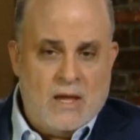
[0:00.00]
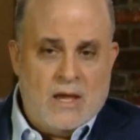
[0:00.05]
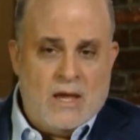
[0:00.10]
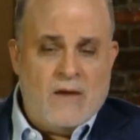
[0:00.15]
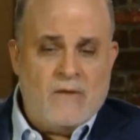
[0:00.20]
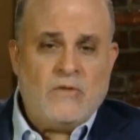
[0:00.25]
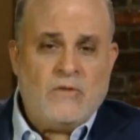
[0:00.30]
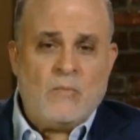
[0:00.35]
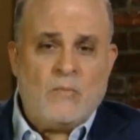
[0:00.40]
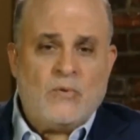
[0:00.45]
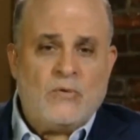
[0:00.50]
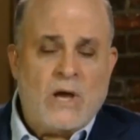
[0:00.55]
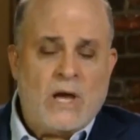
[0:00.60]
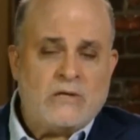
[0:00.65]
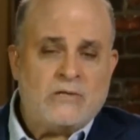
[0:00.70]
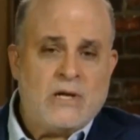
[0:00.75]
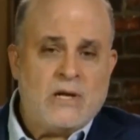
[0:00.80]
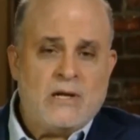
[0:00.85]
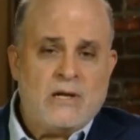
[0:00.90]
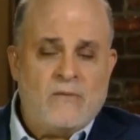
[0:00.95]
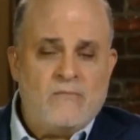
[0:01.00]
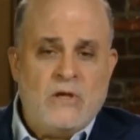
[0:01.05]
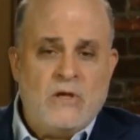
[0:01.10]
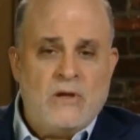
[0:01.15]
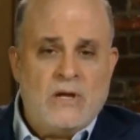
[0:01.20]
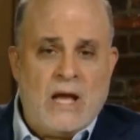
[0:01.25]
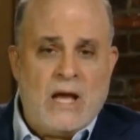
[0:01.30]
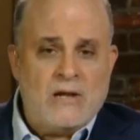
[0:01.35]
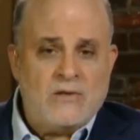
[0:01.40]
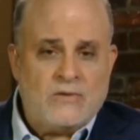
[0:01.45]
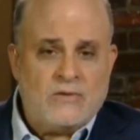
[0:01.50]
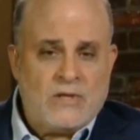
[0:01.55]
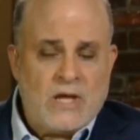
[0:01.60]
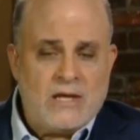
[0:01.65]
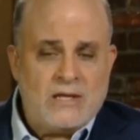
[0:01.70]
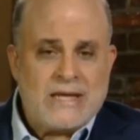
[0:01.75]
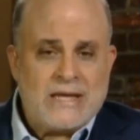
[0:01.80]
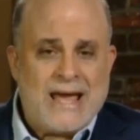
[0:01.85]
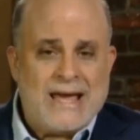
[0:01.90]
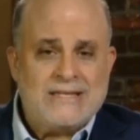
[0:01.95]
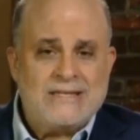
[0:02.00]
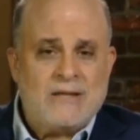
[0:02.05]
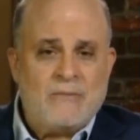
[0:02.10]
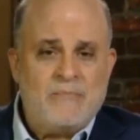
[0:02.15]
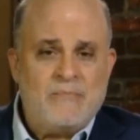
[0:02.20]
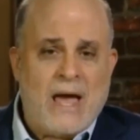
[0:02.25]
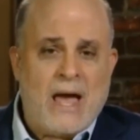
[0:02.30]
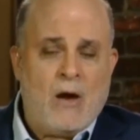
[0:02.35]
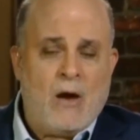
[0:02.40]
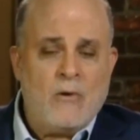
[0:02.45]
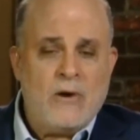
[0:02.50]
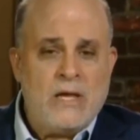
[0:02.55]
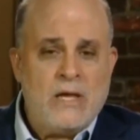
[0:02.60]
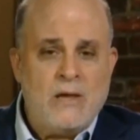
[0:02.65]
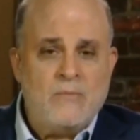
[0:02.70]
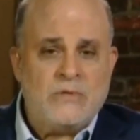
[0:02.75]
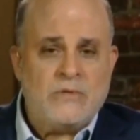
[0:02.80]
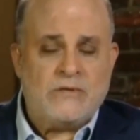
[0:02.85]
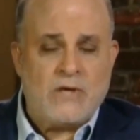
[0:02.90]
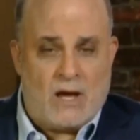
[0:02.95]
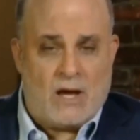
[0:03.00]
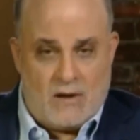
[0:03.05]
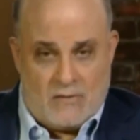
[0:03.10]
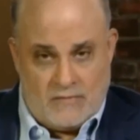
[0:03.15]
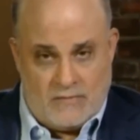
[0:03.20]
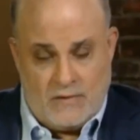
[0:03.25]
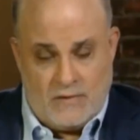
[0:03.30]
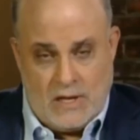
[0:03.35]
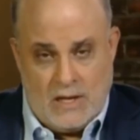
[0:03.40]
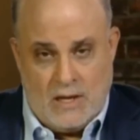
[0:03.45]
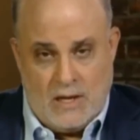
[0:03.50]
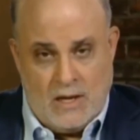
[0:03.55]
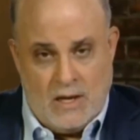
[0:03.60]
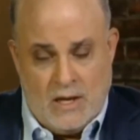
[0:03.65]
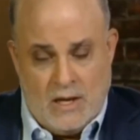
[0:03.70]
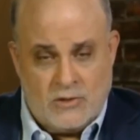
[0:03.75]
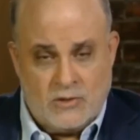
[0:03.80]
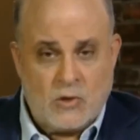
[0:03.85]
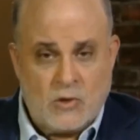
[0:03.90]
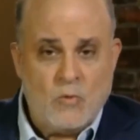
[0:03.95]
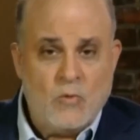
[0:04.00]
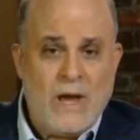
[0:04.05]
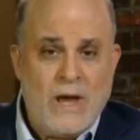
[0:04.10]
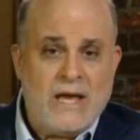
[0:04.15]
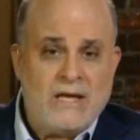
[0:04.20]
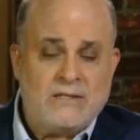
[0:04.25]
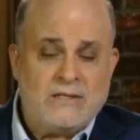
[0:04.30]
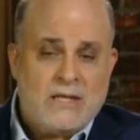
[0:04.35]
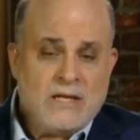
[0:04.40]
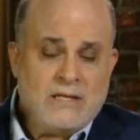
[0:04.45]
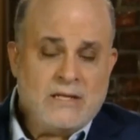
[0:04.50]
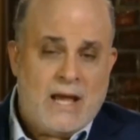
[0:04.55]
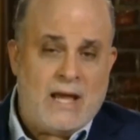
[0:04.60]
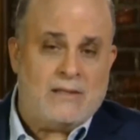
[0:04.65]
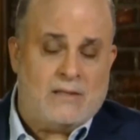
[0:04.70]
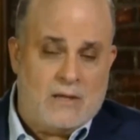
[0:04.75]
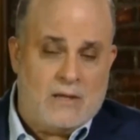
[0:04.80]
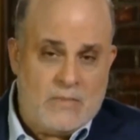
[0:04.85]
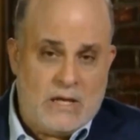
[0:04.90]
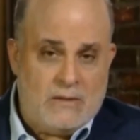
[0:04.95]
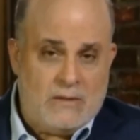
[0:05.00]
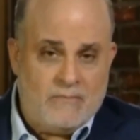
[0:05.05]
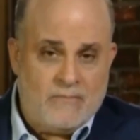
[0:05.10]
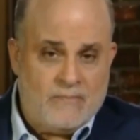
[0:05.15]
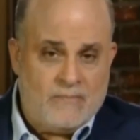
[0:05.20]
If the President of the United States has the power himself to raise the debt limit,